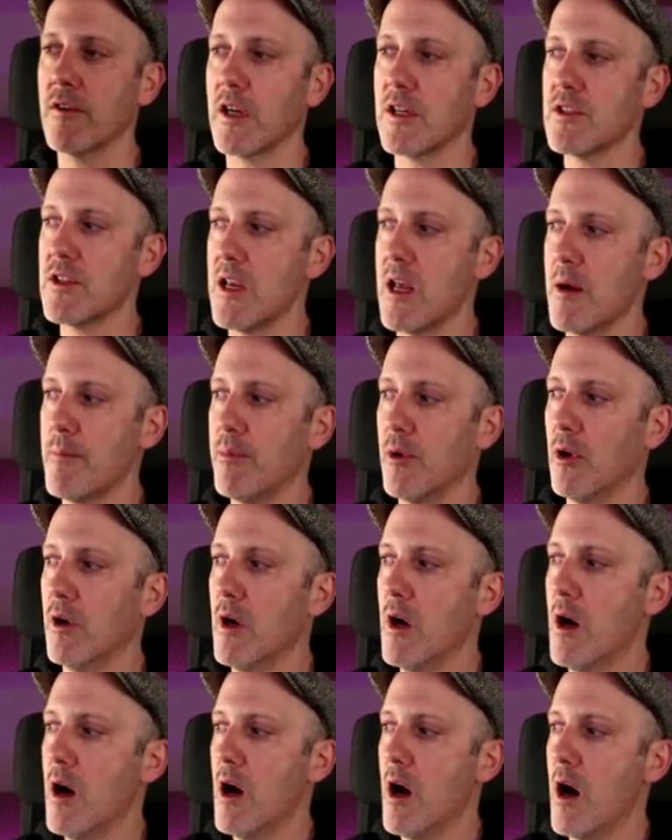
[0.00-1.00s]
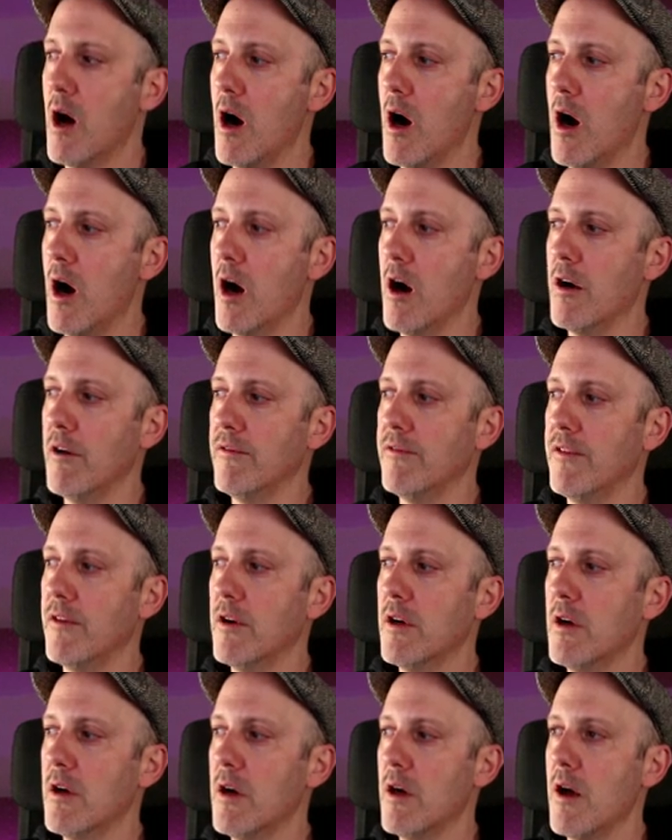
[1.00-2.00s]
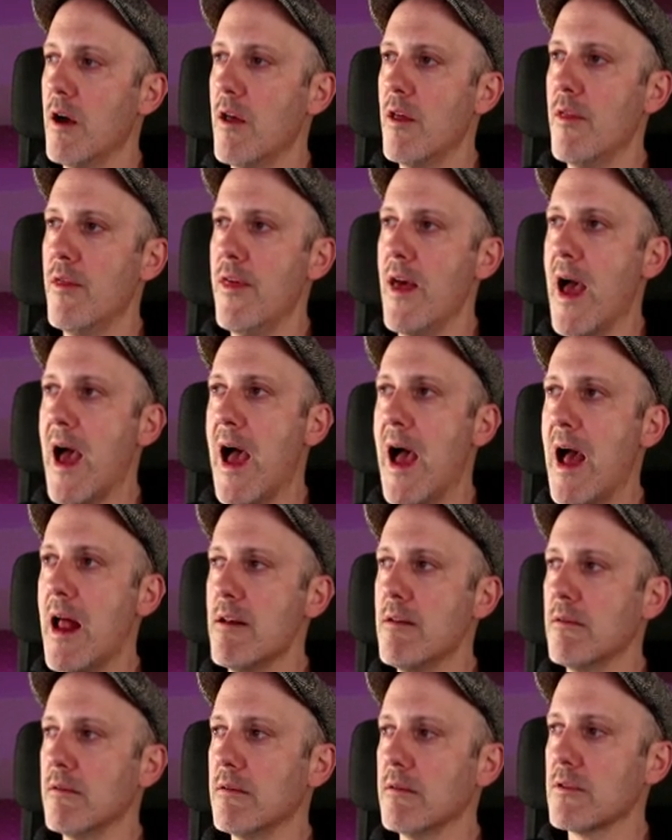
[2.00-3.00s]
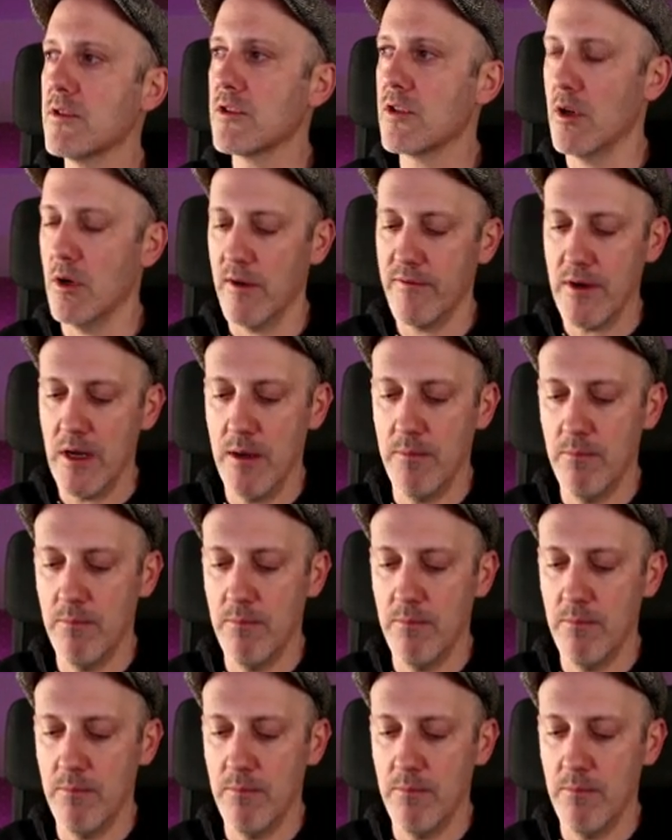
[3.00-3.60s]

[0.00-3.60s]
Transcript: example, of that. So if I